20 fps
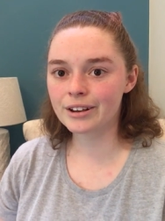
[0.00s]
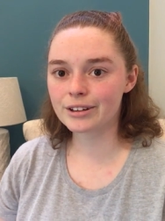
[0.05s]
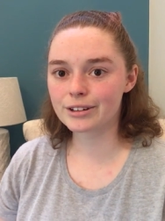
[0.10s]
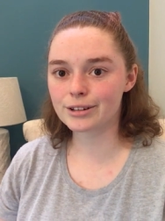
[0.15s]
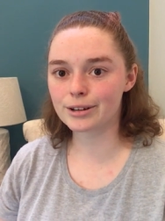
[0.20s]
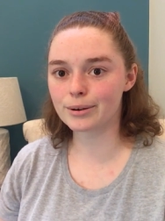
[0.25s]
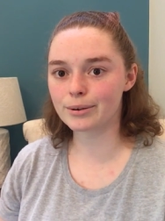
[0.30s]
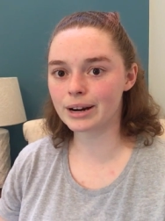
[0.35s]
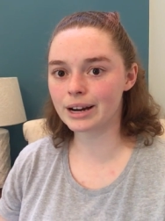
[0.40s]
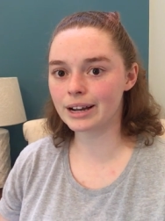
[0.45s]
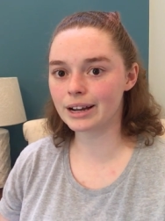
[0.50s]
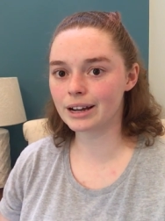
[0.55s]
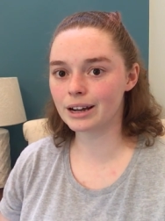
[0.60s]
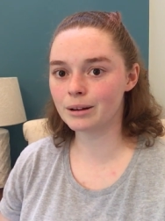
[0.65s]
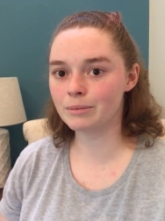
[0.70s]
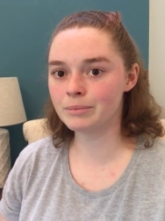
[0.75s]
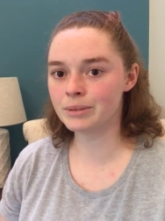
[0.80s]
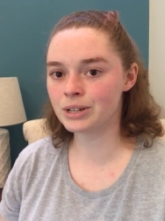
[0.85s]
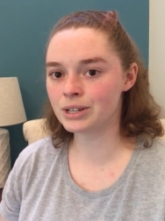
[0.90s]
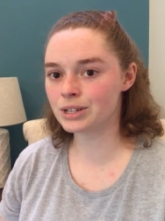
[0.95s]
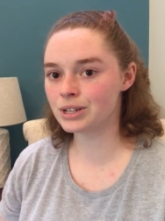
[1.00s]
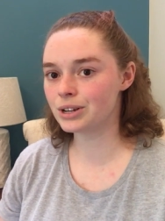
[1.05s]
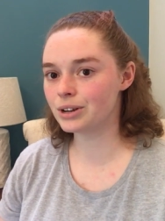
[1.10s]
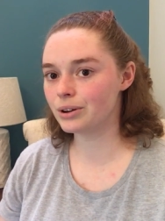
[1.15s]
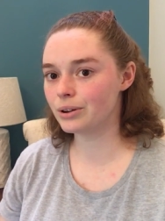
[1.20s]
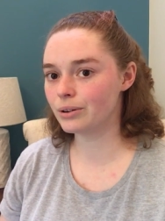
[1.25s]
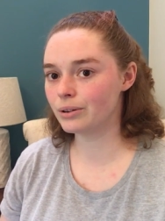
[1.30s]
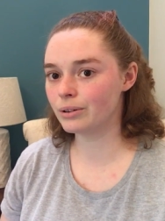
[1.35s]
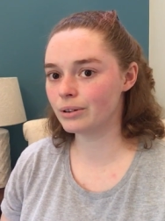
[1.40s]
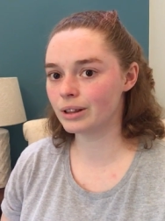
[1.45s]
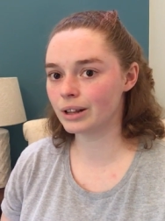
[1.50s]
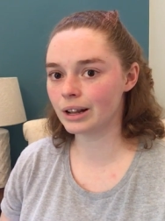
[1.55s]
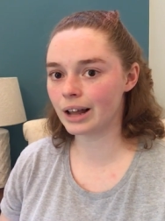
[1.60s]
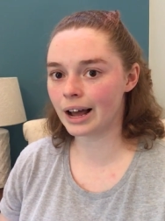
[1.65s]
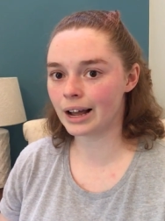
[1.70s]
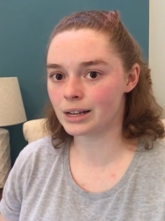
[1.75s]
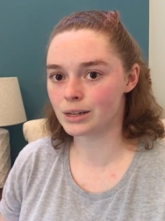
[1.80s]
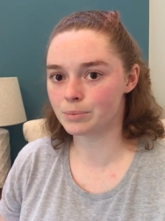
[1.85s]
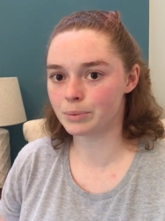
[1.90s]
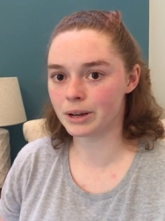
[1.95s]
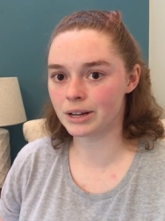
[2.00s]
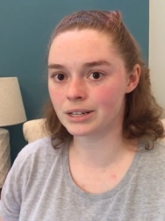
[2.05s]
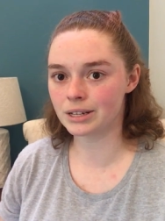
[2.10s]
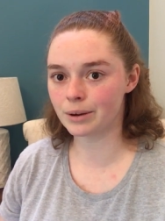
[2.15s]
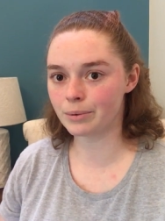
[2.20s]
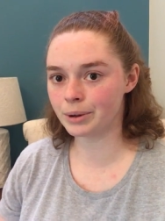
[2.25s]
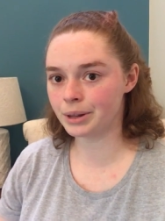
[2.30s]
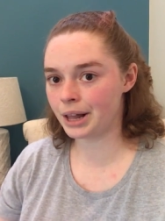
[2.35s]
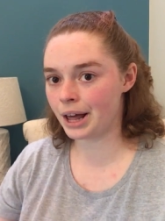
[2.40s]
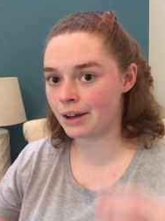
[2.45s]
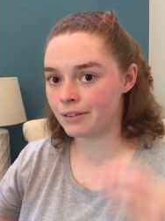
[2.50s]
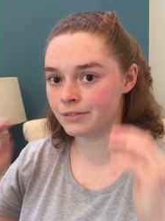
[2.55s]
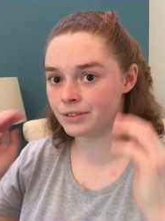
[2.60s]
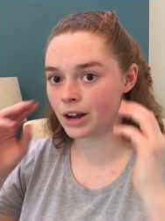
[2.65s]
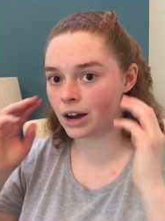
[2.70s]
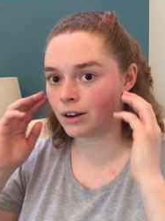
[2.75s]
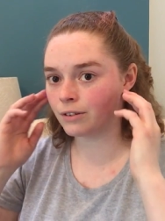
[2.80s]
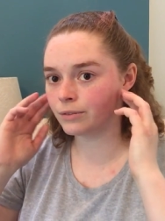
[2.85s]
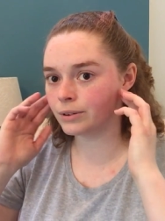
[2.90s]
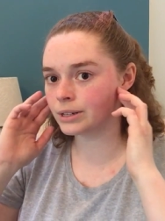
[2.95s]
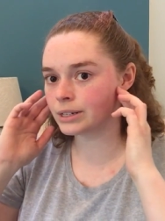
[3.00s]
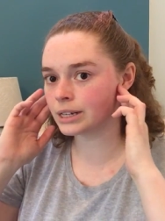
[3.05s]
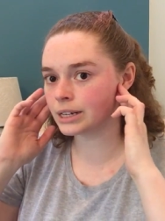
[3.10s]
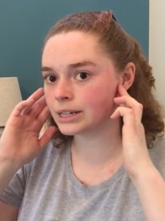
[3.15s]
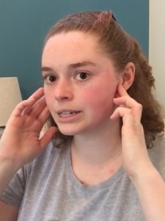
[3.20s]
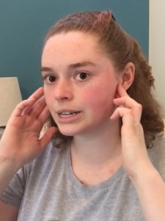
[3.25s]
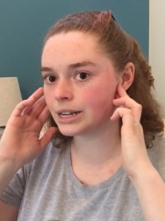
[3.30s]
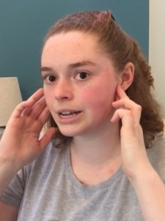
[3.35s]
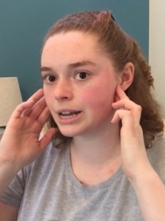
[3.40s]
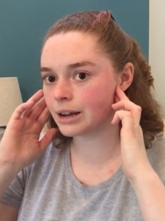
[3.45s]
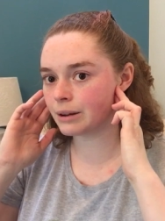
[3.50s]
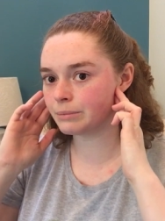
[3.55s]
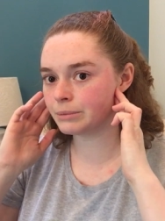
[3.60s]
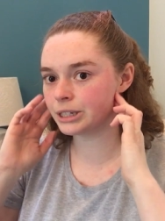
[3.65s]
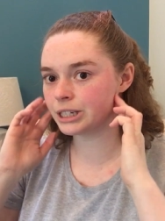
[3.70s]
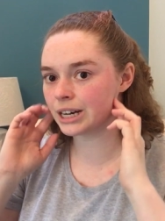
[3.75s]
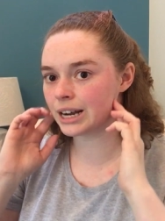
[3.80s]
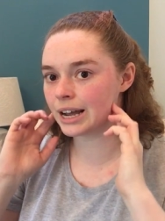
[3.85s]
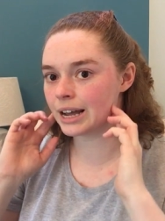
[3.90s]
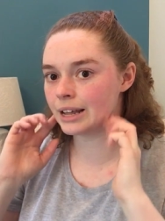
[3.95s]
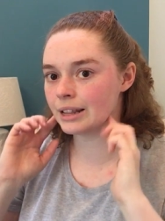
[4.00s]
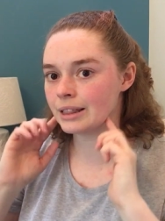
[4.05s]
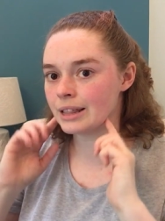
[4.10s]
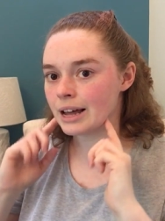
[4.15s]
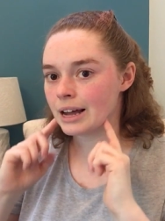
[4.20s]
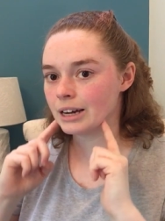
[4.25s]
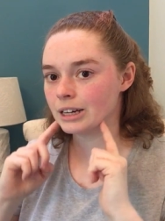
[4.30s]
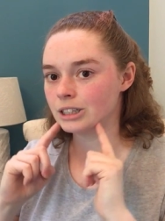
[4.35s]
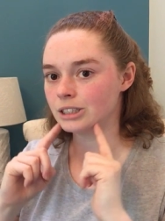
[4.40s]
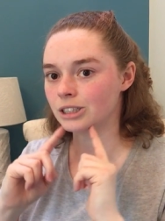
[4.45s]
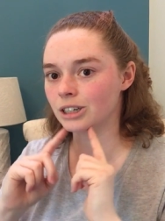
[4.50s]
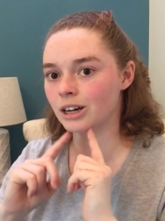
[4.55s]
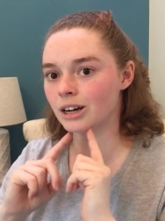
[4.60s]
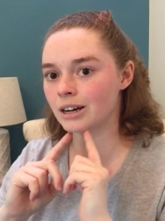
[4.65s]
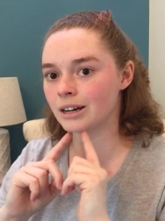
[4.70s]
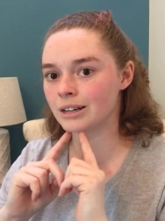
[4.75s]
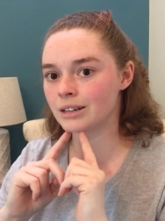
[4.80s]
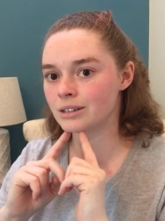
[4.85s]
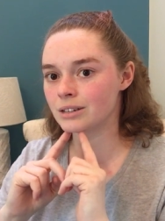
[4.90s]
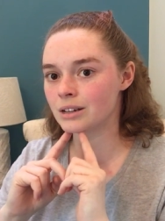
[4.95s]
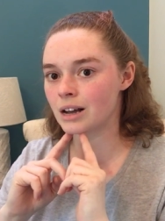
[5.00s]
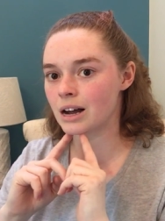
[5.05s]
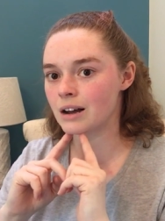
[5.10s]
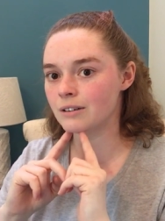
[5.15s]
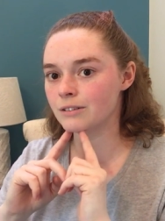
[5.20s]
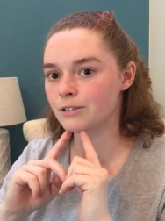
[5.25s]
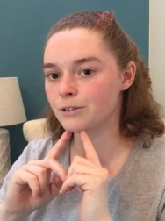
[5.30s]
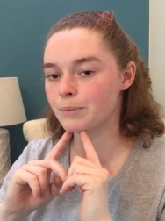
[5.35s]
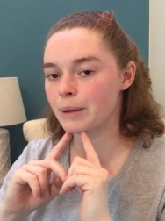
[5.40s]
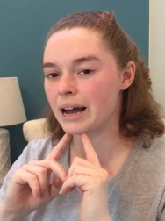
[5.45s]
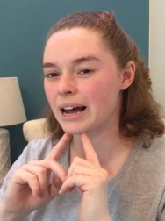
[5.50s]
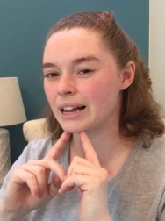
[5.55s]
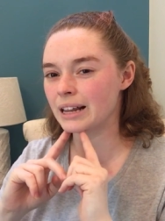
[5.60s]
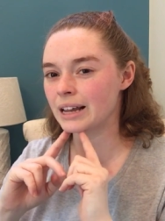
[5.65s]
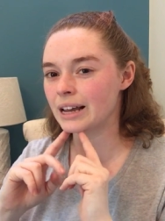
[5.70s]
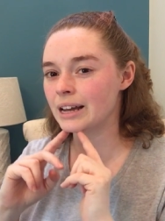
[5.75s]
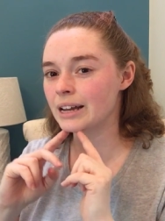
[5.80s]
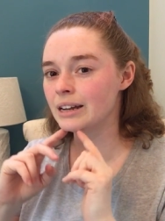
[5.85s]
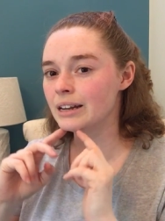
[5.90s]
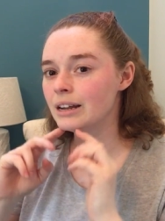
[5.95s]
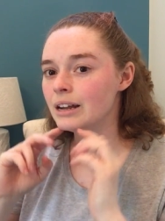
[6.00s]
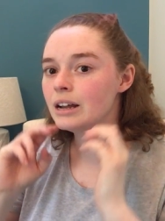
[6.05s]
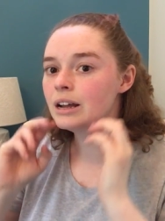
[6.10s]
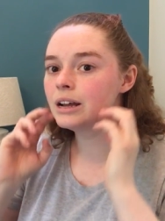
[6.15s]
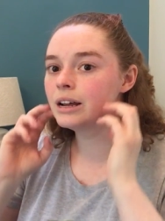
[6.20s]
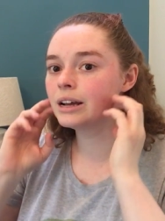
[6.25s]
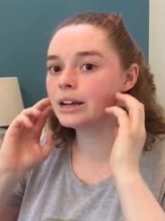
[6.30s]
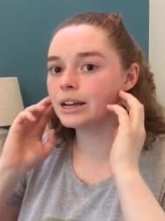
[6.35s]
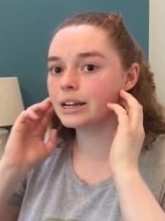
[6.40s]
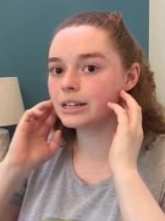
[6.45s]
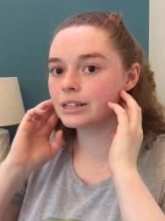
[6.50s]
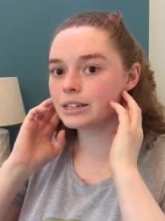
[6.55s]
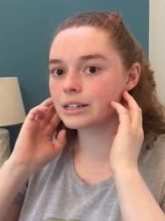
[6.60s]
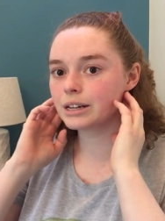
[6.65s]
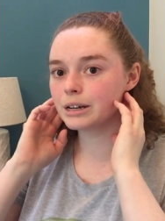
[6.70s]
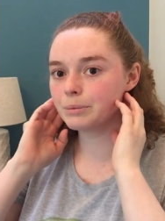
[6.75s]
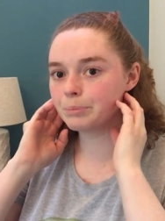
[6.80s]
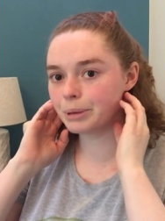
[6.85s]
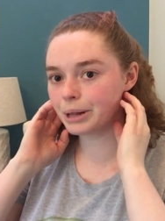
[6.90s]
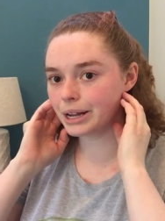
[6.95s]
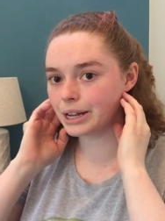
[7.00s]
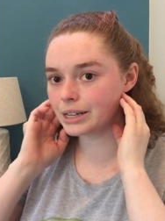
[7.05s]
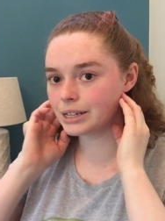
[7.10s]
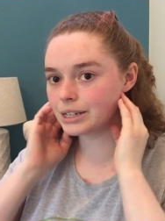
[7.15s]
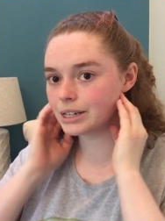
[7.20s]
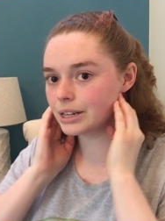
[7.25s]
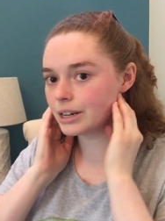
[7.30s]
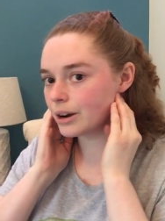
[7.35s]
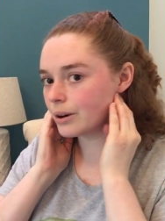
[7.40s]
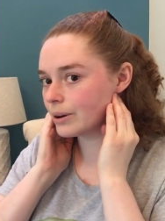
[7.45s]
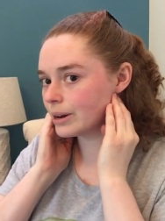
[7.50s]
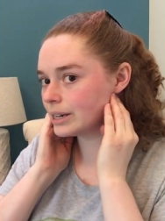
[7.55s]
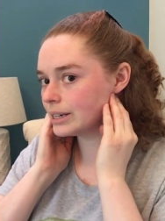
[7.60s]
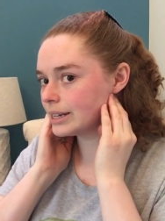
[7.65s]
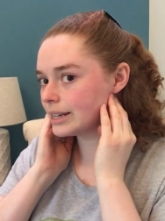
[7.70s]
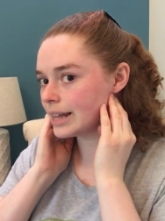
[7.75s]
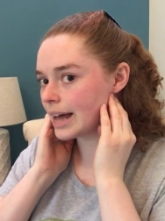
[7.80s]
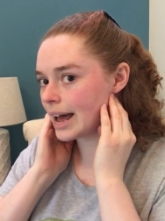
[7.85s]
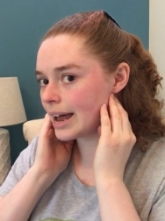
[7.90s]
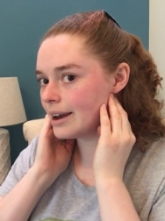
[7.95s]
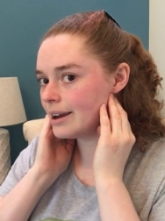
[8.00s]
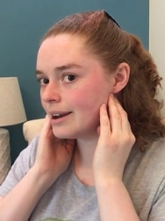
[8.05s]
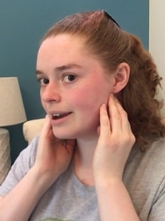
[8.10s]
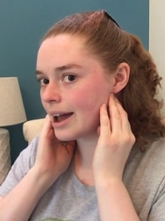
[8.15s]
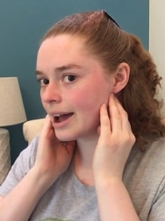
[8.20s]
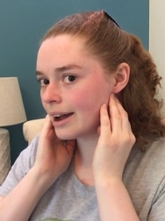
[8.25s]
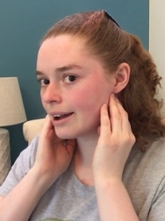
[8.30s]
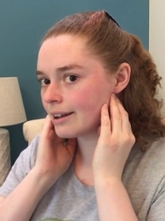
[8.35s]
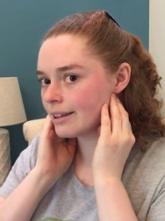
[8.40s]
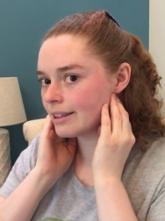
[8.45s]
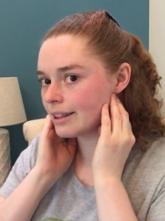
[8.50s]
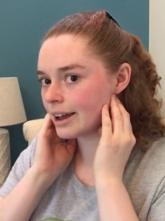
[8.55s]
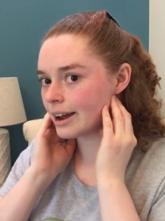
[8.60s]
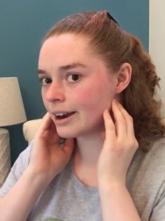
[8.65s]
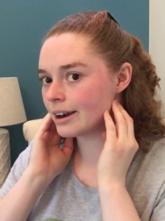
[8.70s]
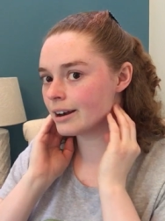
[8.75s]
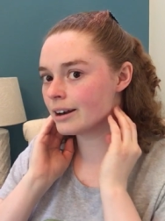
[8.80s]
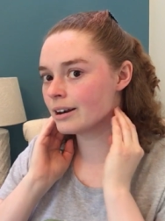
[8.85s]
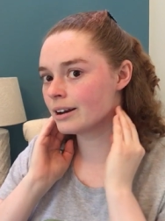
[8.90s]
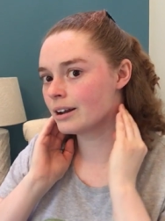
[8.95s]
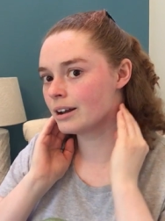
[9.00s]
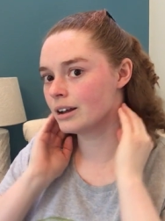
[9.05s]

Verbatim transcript: So when it comes to the last place that we left off was a TMJ, that jaw and soft palate is a good place to go into that neck there.